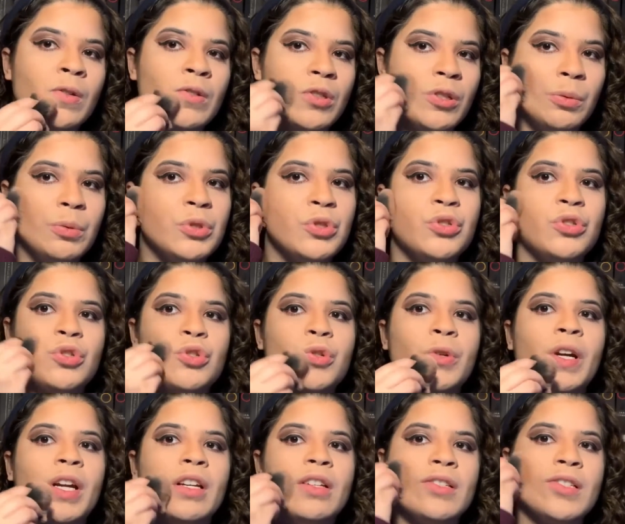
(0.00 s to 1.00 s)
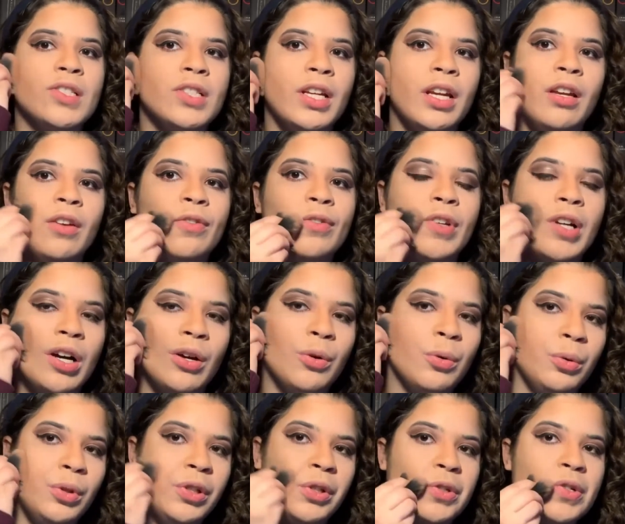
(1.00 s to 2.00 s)
she was just trying to save not
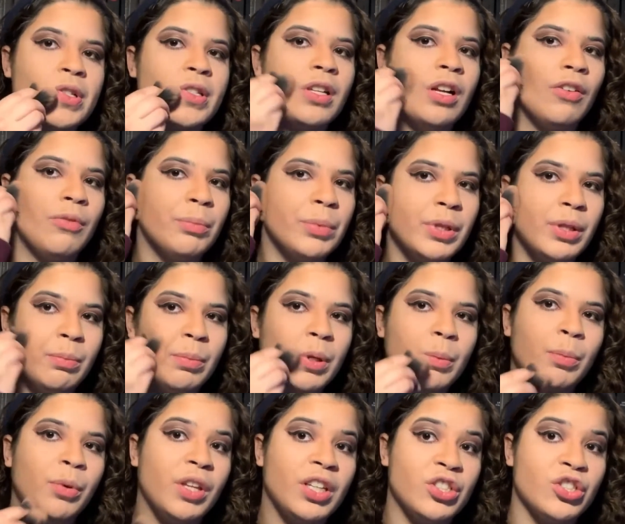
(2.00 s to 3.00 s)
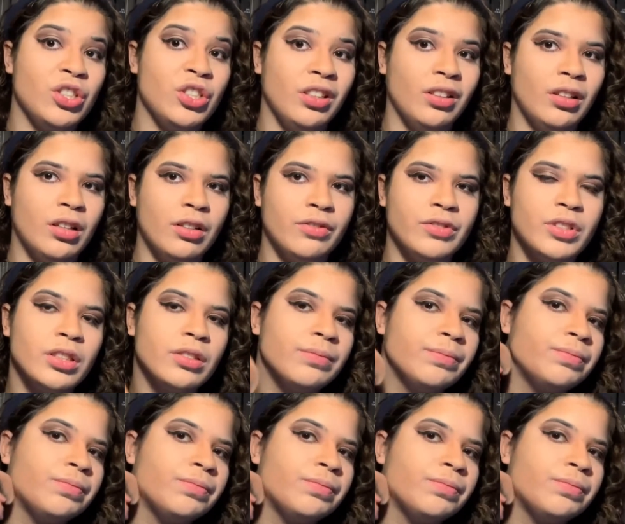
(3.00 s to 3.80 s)
only herself but the people that she loved.